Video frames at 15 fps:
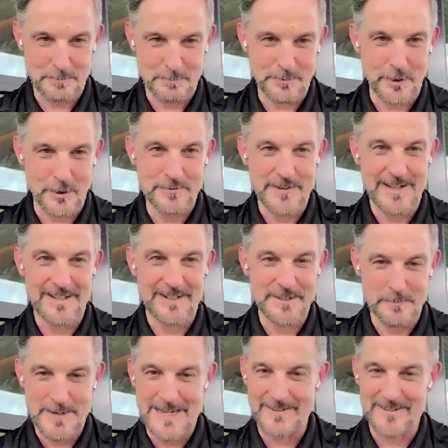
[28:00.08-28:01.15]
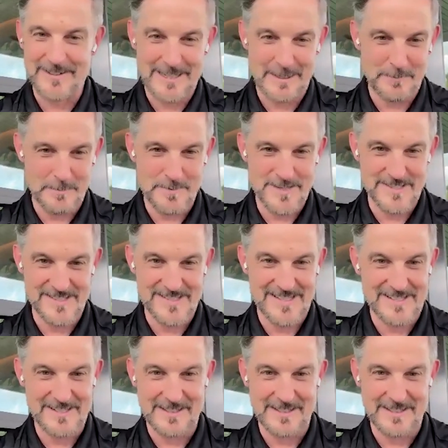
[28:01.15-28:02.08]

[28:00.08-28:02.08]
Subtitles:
your profile, your background, how many businesses.